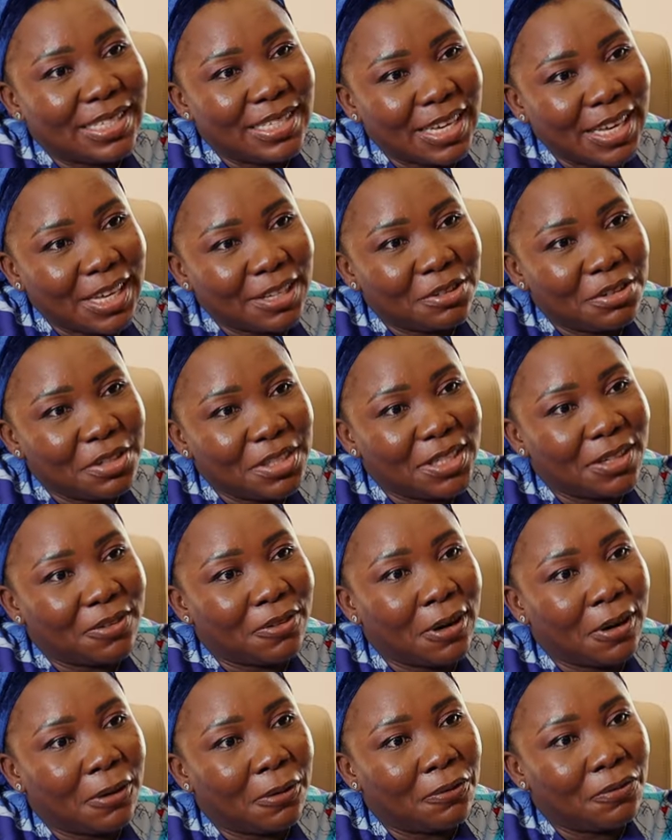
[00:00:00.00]
Secretary
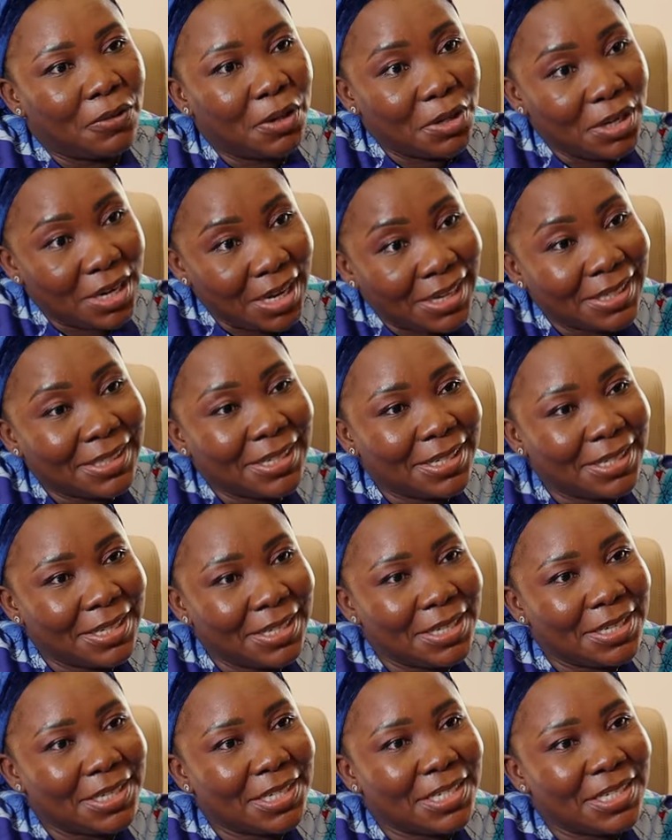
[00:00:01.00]
General of the United
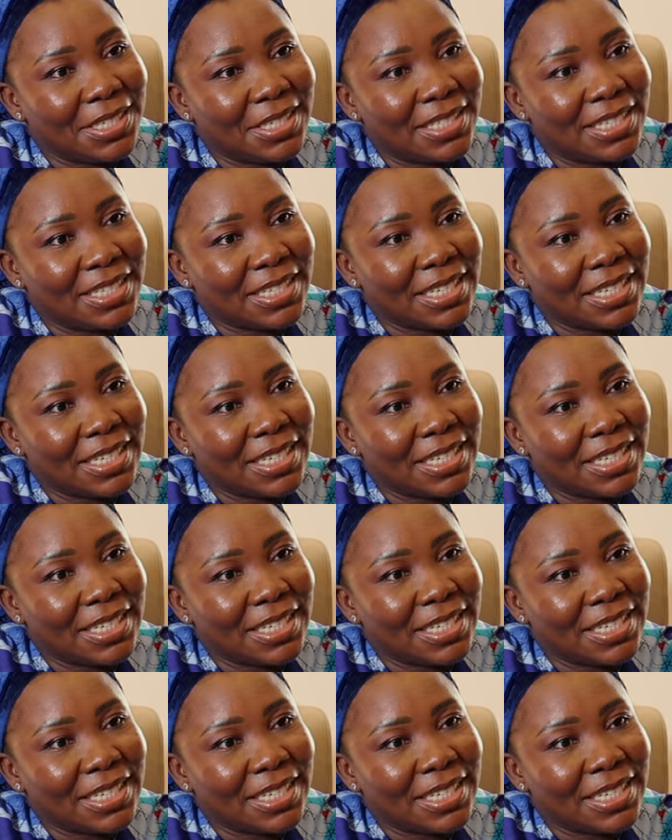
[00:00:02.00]
Nations,